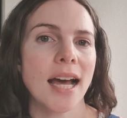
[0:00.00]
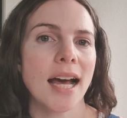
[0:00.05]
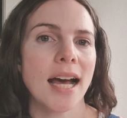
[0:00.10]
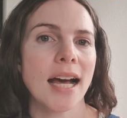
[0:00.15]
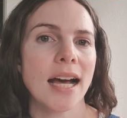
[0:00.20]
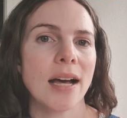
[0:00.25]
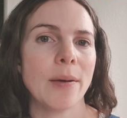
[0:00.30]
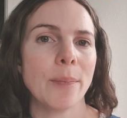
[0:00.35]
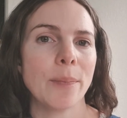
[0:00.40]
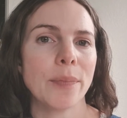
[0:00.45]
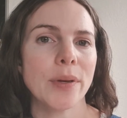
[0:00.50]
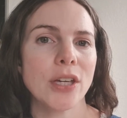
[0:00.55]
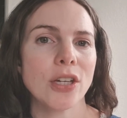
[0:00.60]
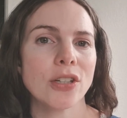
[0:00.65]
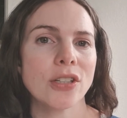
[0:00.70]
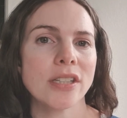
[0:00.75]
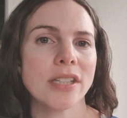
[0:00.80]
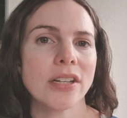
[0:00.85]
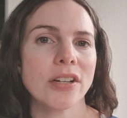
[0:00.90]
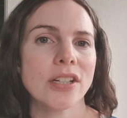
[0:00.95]
Um,
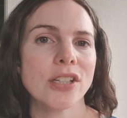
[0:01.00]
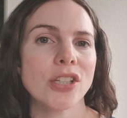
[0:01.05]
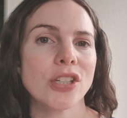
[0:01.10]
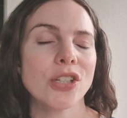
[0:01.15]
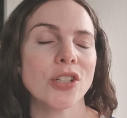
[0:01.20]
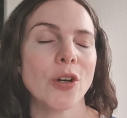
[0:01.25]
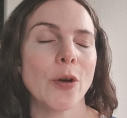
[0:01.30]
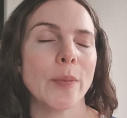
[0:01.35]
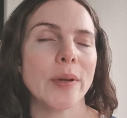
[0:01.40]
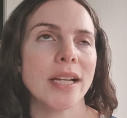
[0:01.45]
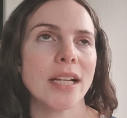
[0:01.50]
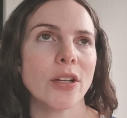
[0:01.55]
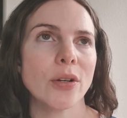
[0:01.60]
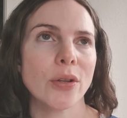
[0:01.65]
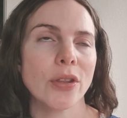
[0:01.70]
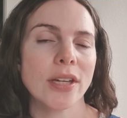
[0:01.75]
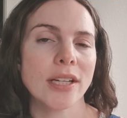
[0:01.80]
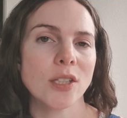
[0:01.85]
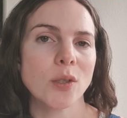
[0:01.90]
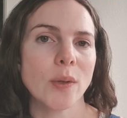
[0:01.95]
because there are so many
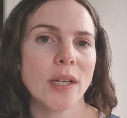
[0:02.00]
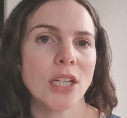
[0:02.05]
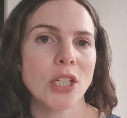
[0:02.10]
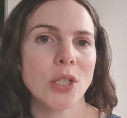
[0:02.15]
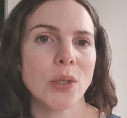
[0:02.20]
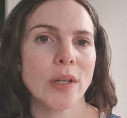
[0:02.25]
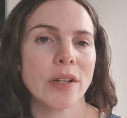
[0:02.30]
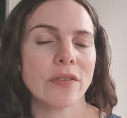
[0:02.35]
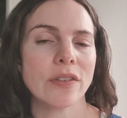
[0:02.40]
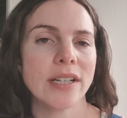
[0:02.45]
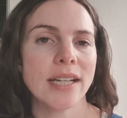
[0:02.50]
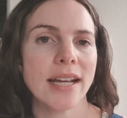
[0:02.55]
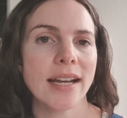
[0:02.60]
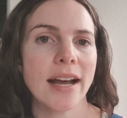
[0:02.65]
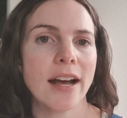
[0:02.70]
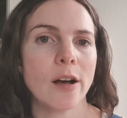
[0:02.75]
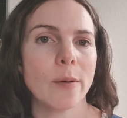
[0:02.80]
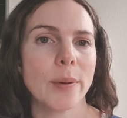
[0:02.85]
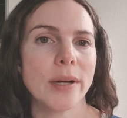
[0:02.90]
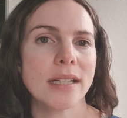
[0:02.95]
little things we can do every day to
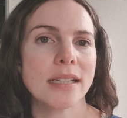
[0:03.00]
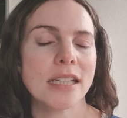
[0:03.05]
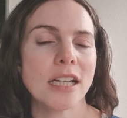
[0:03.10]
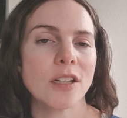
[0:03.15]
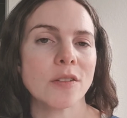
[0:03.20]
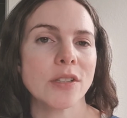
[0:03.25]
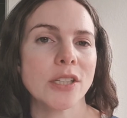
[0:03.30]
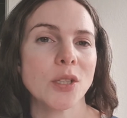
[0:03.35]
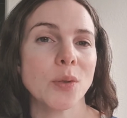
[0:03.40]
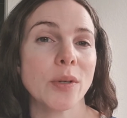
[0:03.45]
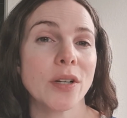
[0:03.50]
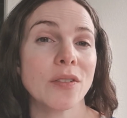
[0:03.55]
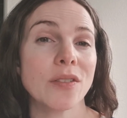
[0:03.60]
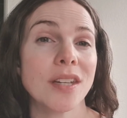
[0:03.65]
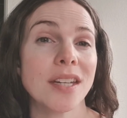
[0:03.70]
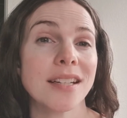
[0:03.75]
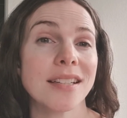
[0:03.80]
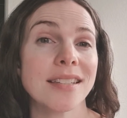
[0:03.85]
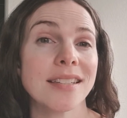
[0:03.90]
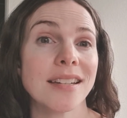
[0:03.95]
help ourselves. It's one of
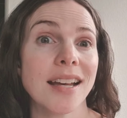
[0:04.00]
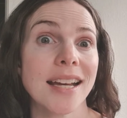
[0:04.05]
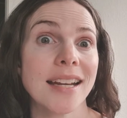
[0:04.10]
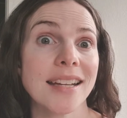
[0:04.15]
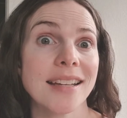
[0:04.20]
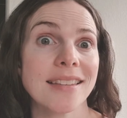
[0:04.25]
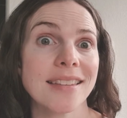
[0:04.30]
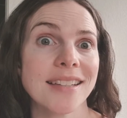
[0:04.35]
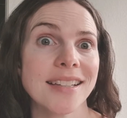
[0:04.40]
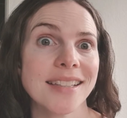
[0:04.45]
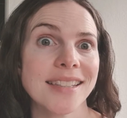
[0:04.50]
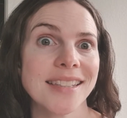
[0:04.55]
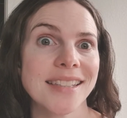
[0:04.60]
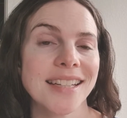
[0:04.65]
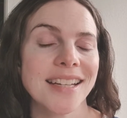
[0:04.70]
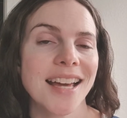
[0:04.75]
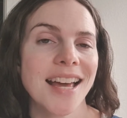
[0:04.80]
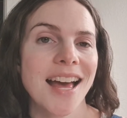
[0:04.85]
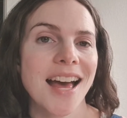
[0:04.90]
the exciting things.